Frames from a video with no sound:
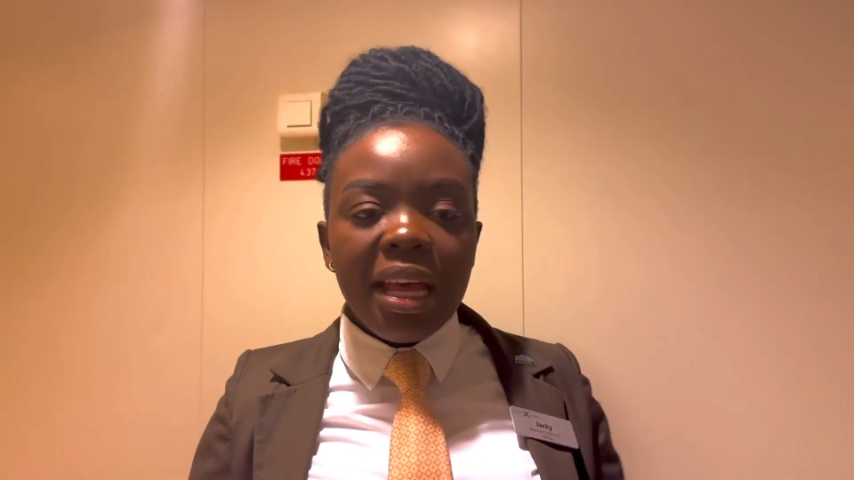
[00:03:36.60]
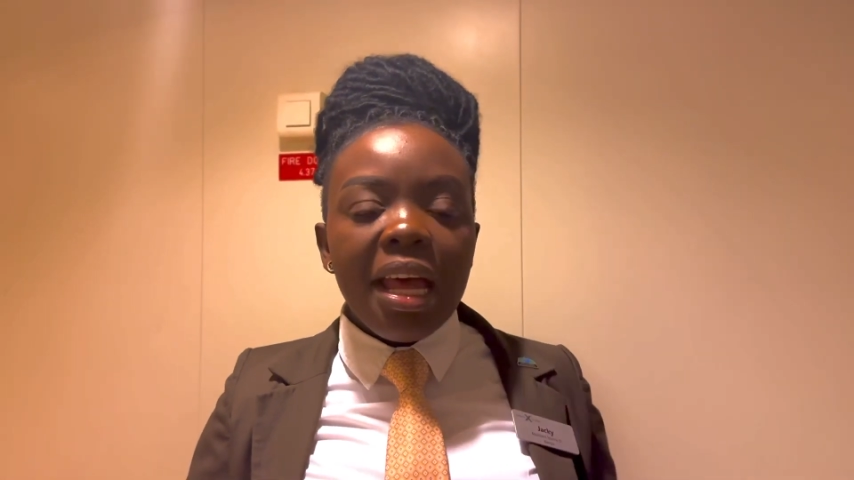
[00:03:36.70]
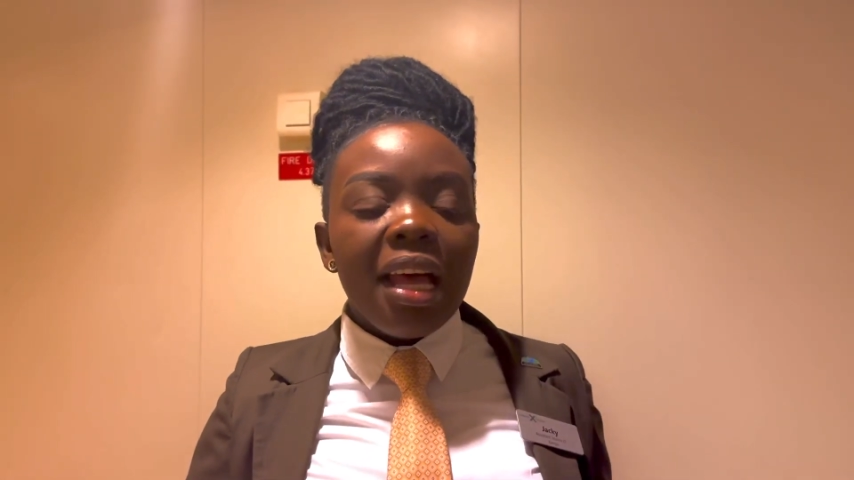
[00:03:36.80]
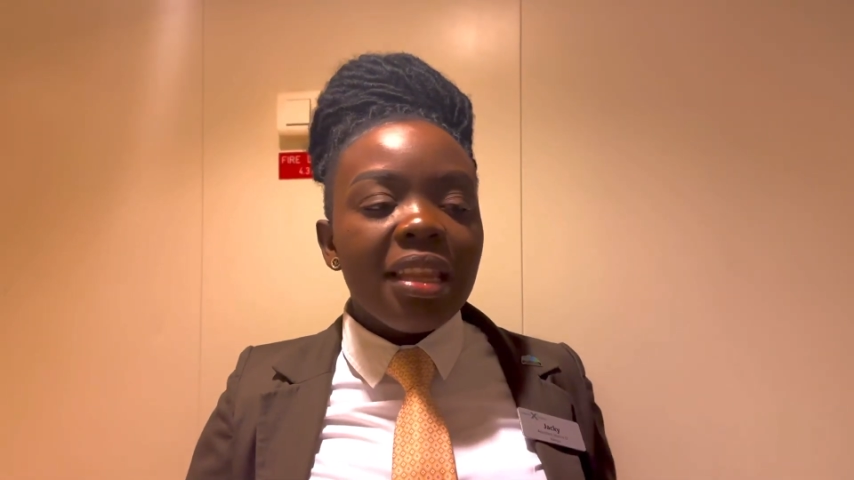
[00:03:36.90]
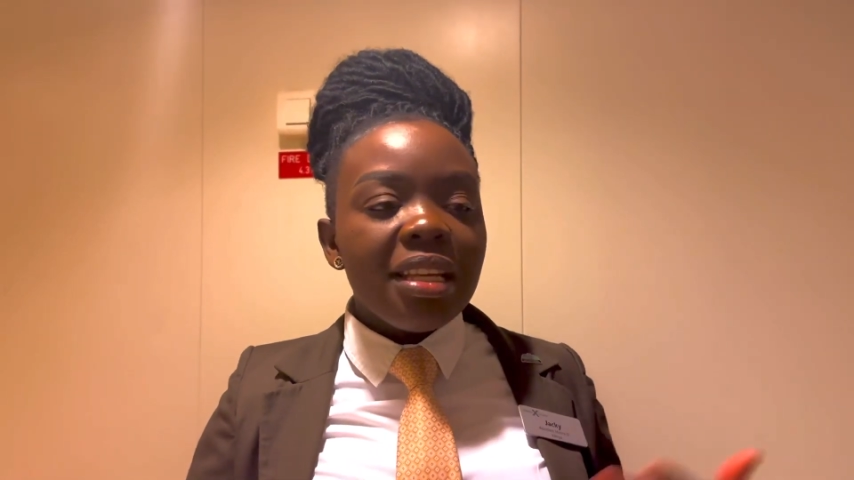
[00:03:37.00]

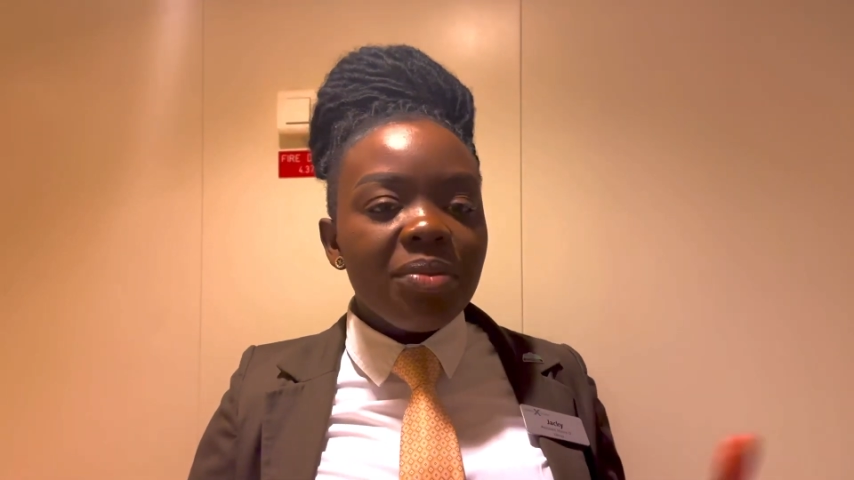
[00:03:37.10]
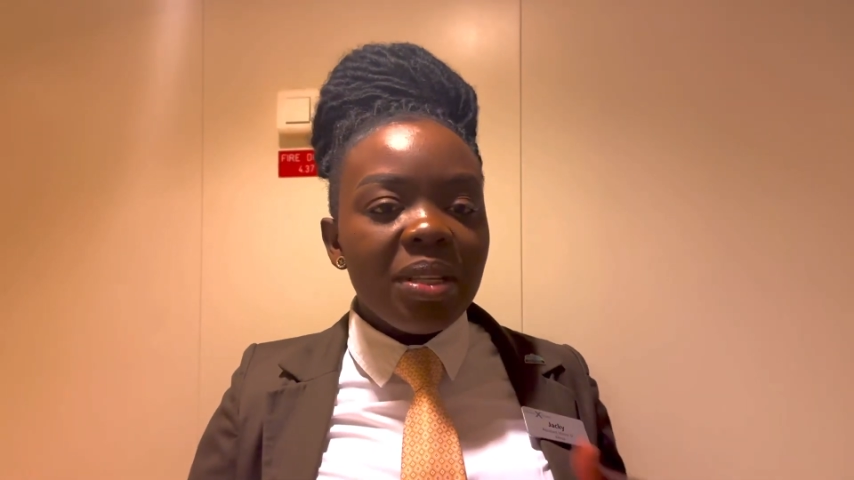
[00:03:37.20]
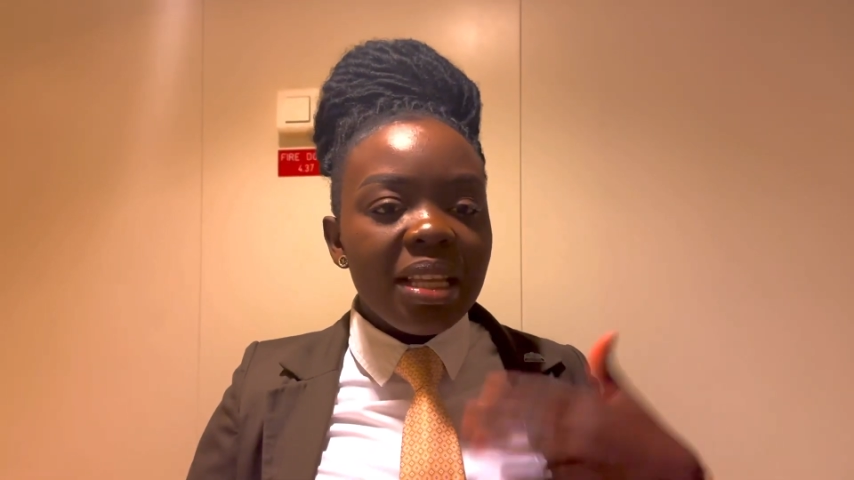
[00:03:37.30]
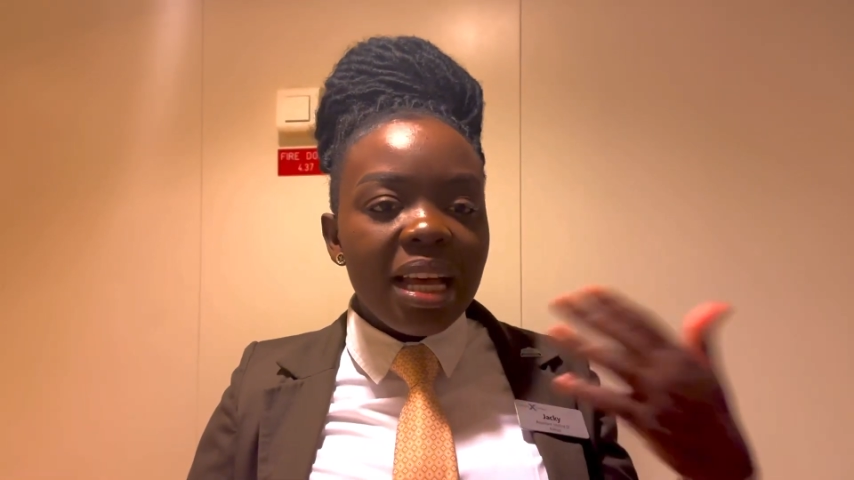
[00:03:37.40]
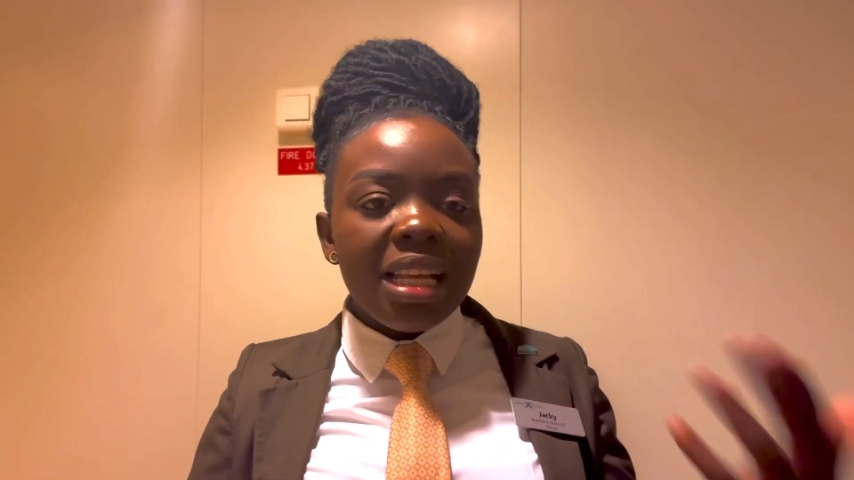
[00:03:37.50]
And then when
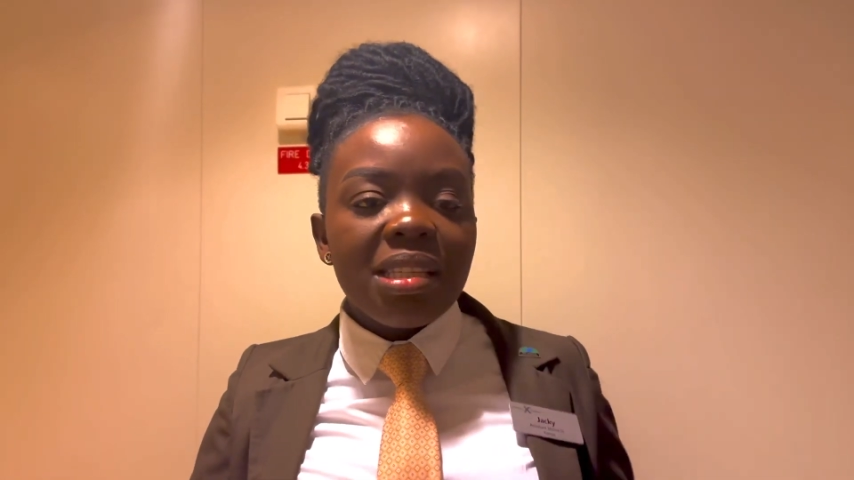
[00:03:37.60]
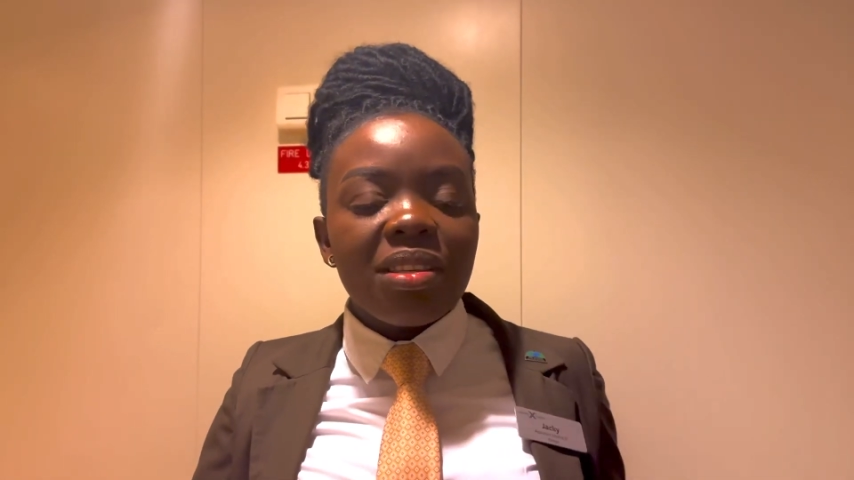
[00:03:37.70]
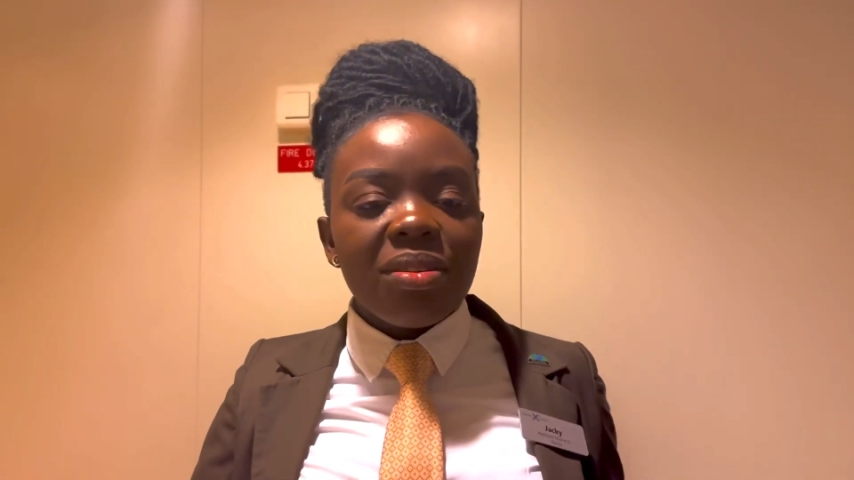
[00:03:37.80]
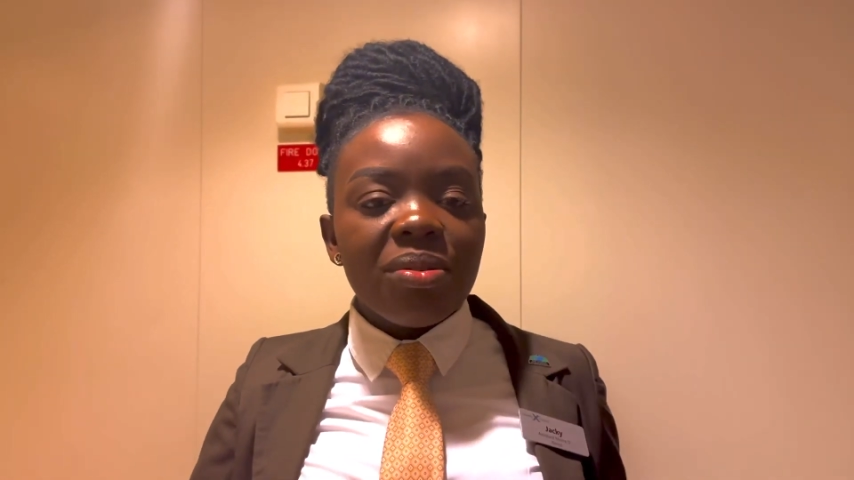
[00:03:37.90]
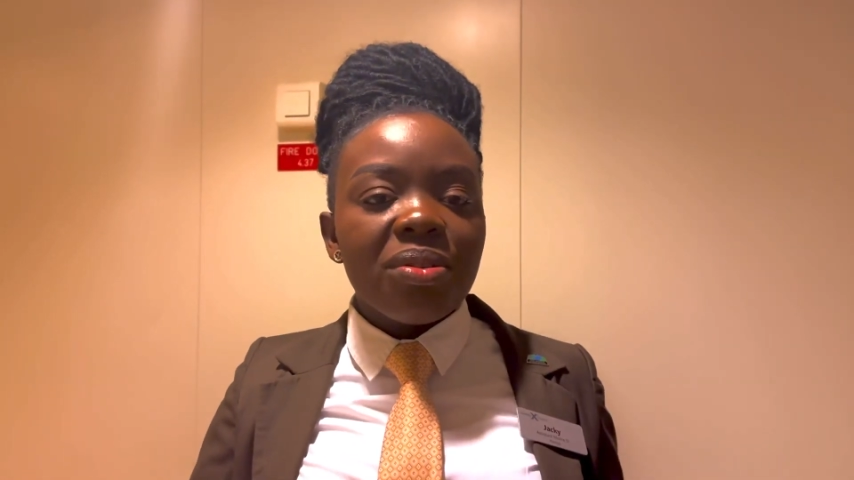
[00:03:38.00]
they ask you,
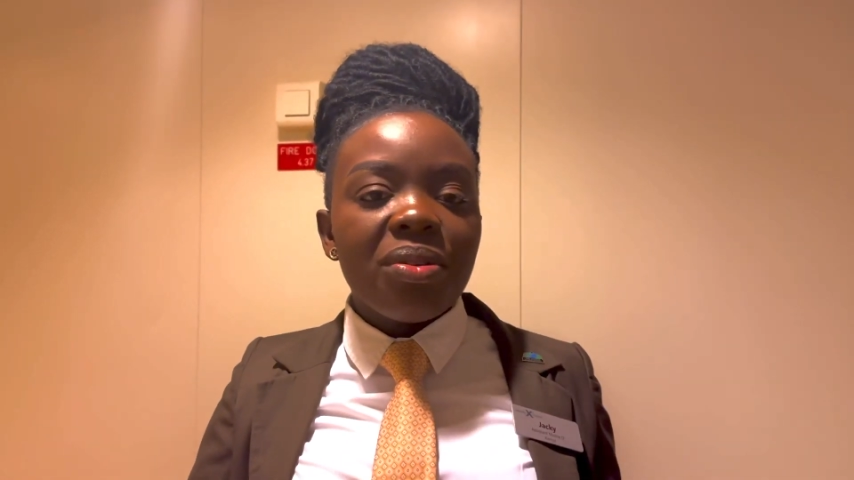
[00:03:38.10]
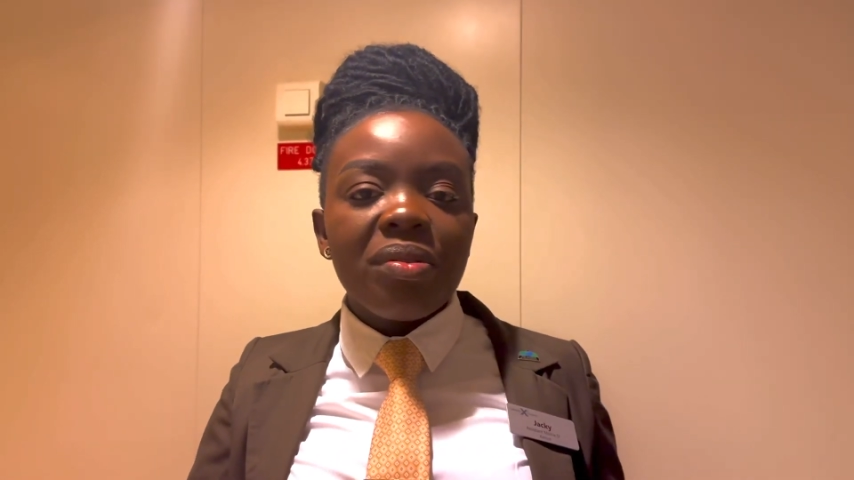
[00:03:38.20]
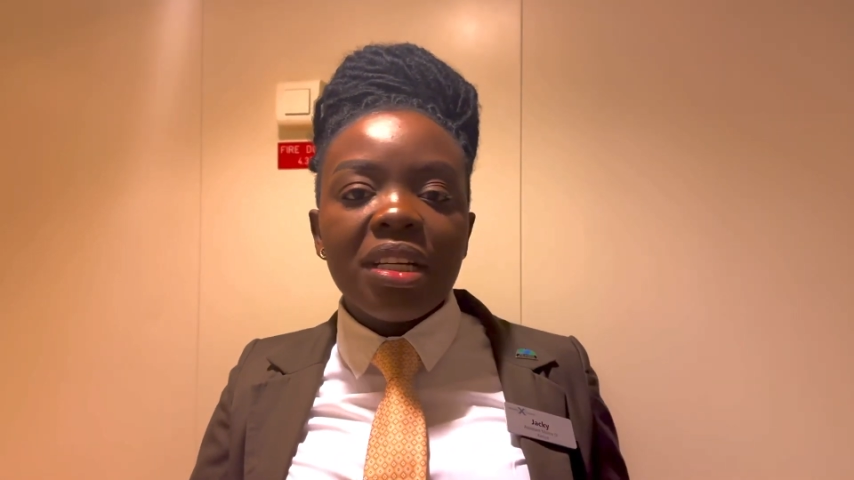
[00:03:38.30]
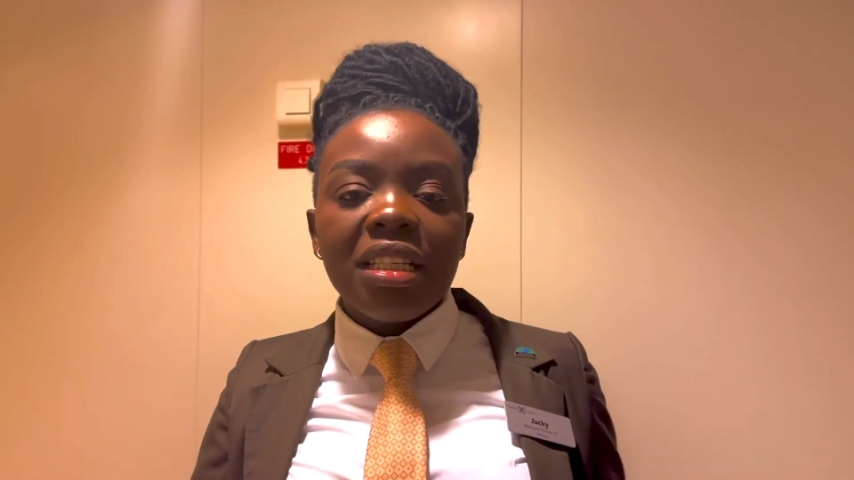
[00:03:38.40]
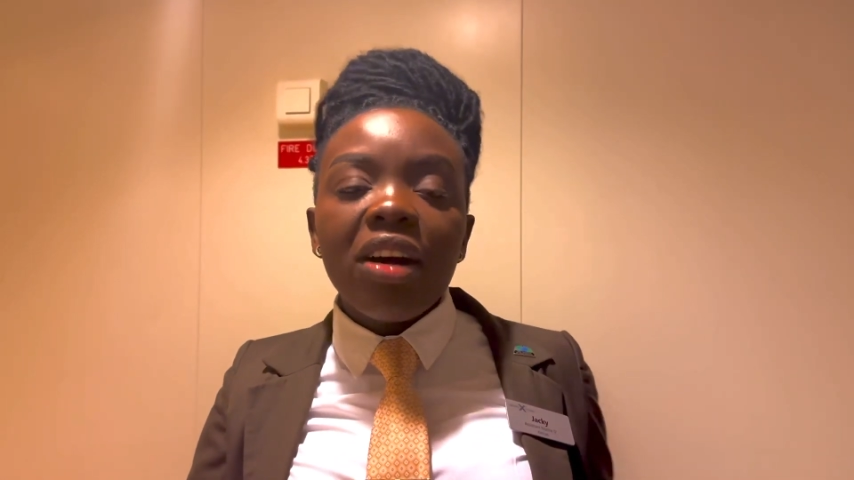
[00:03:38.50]
you know
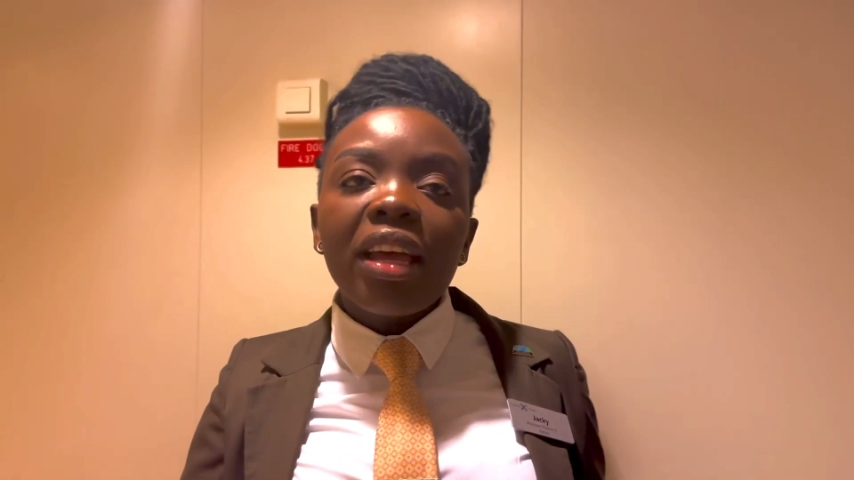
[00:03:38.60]
already, okay,